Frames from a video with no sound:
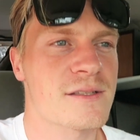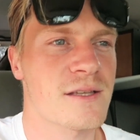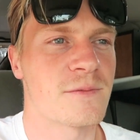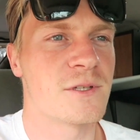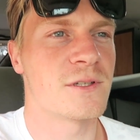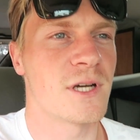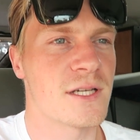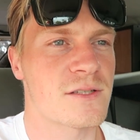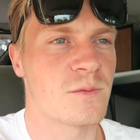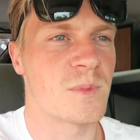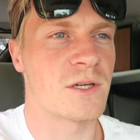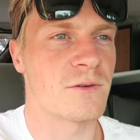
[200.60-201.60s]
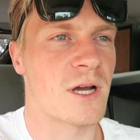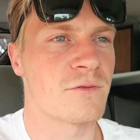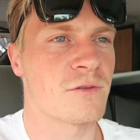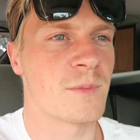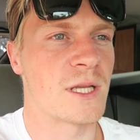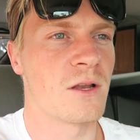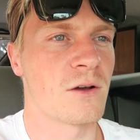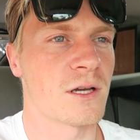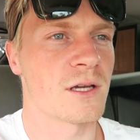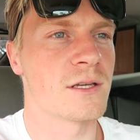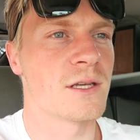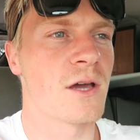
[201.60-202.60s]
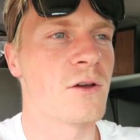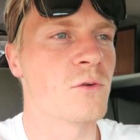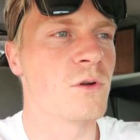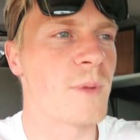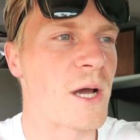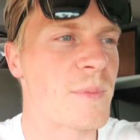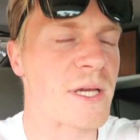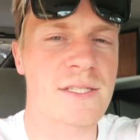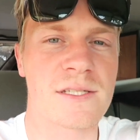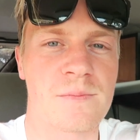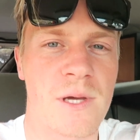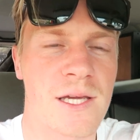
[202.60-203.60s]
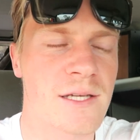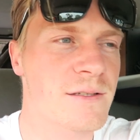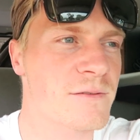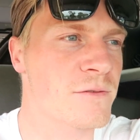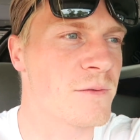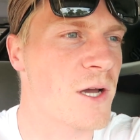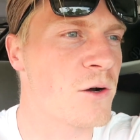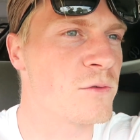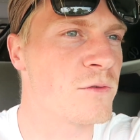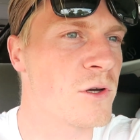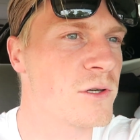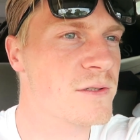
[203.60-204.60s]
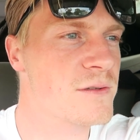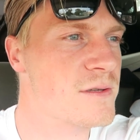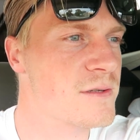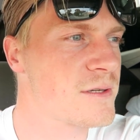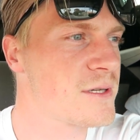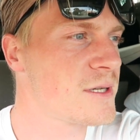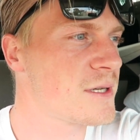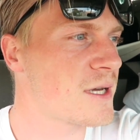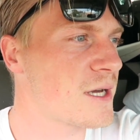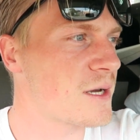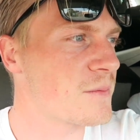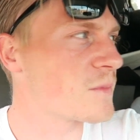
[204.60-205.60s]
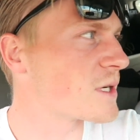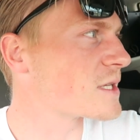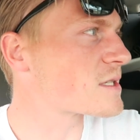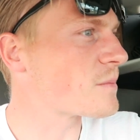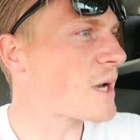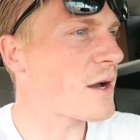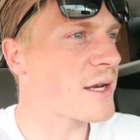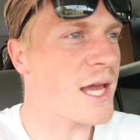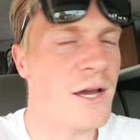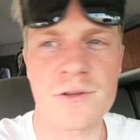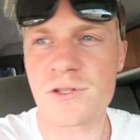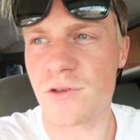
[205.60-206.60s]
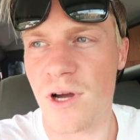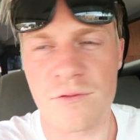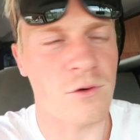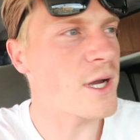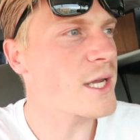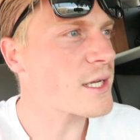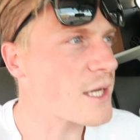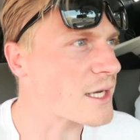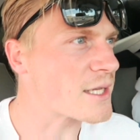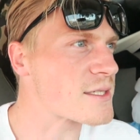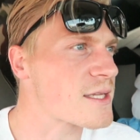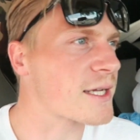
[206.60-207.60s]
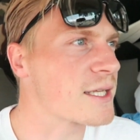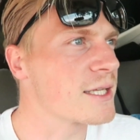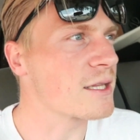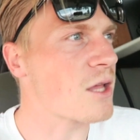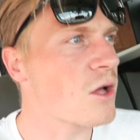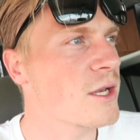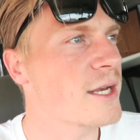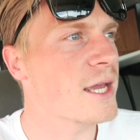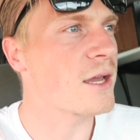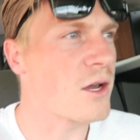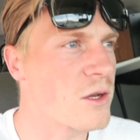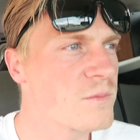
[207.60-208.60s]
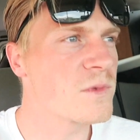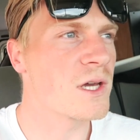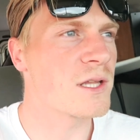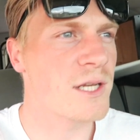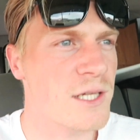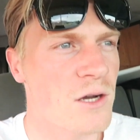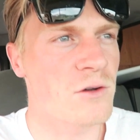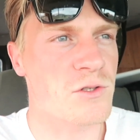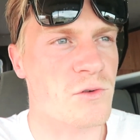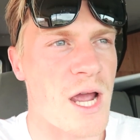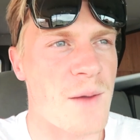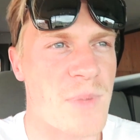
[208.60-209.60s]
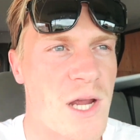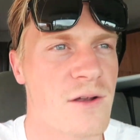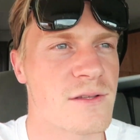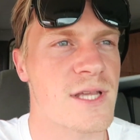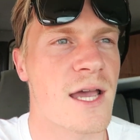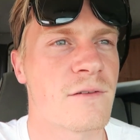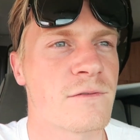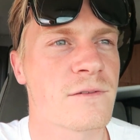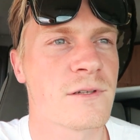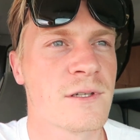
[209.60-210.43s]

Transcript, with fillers: some of you guys who've been around for a bit longer know all about Betty's Bay from the old vlogs. Um, but it's about an hour's drive away and it's like a little holiday home that Nicole's grandparents have